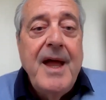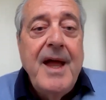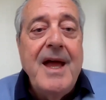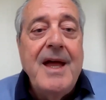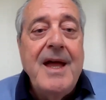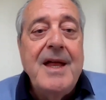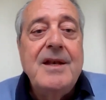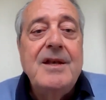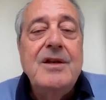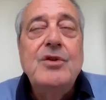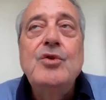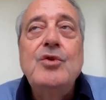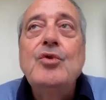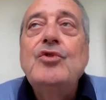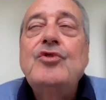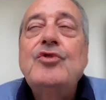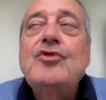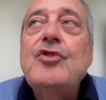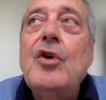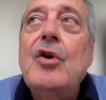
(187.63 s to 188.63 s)
And
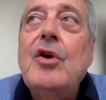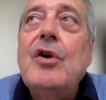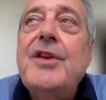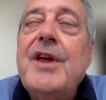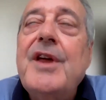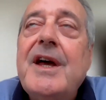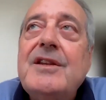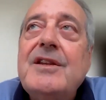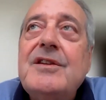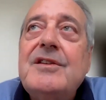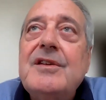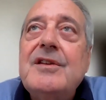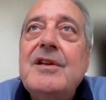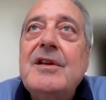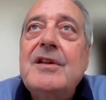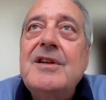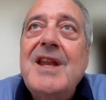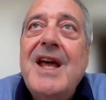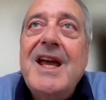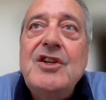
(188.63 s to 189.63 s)
you saw that
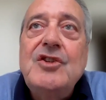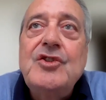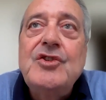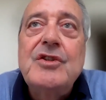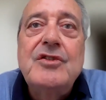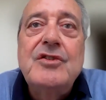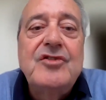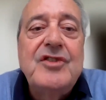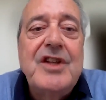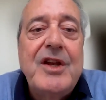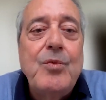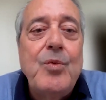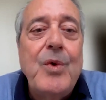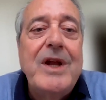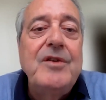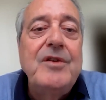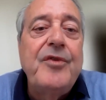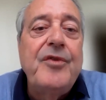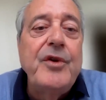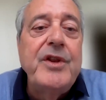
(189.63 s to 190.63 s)
nations that
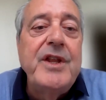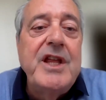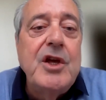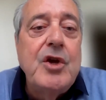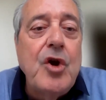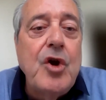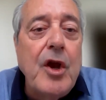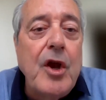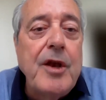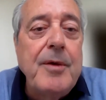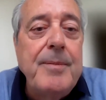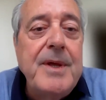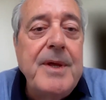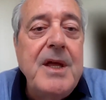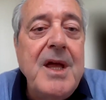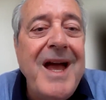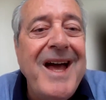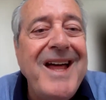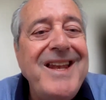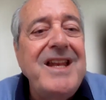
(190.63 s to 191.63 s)
went for the
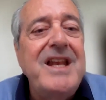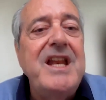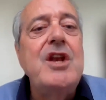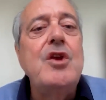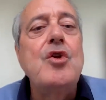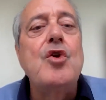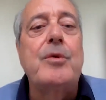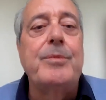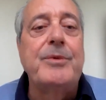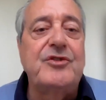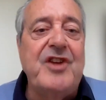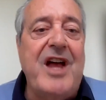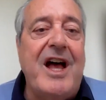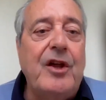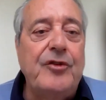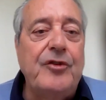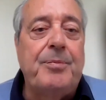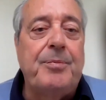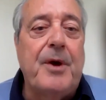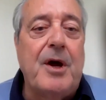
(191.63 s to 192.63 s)
economy had an enormous
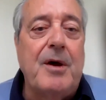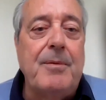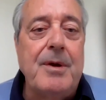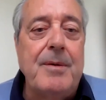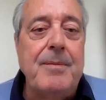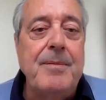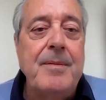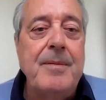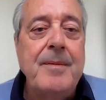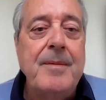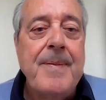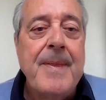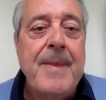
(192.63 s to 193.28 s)
health problem.